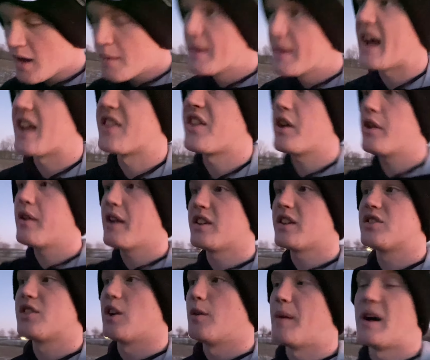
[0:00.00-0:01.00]
yeah, thank you guys
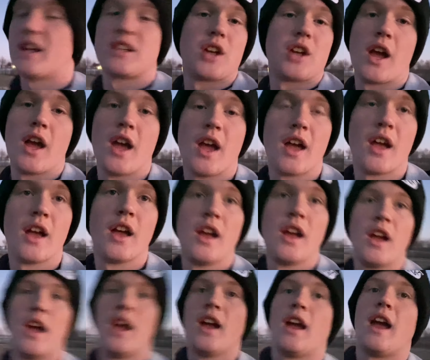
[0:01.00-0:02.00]
so much.
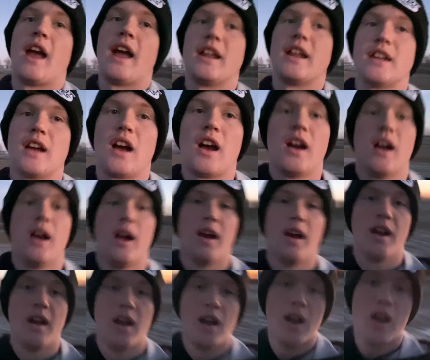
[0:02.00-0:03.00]
And
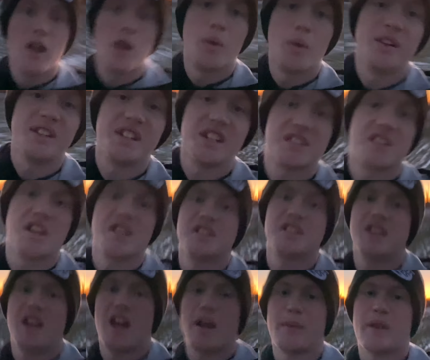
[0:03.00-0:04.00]
with the
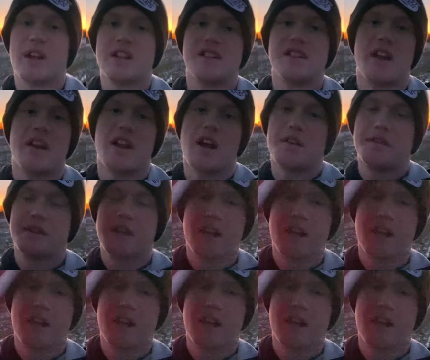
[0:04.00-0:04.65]
sunset, I'm gonna sign off.